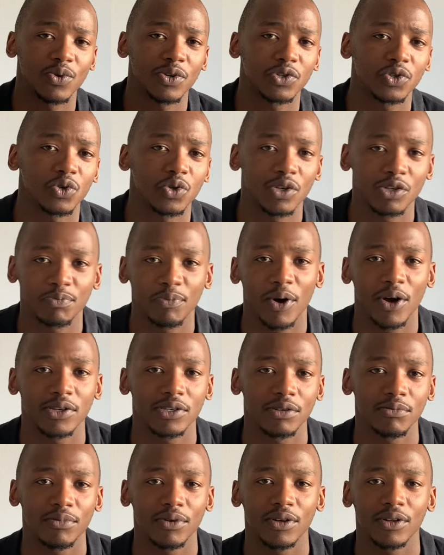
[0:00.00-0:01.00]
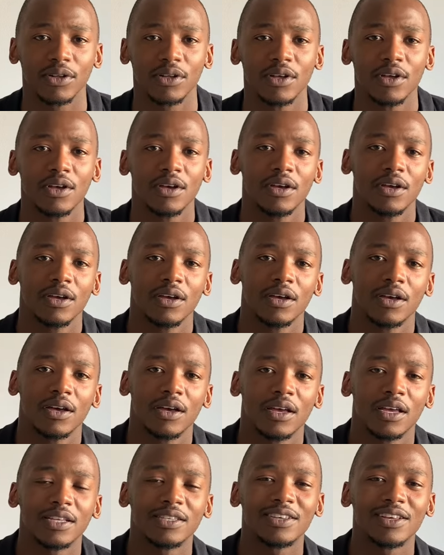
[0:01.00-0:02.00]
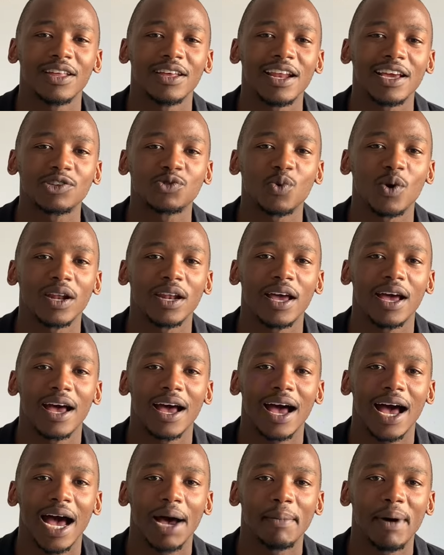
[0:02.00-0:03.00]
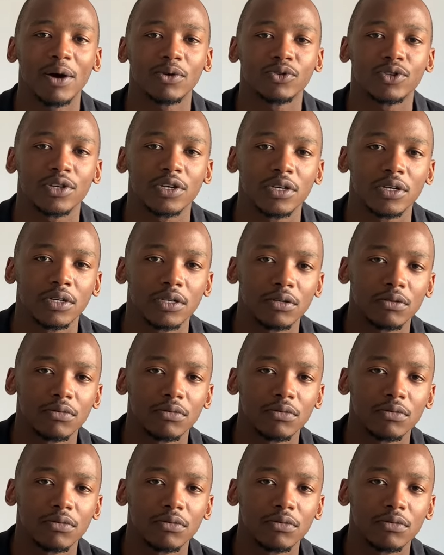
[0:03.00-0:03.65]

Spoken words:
you as soon as possible. Until the next one, I'm out.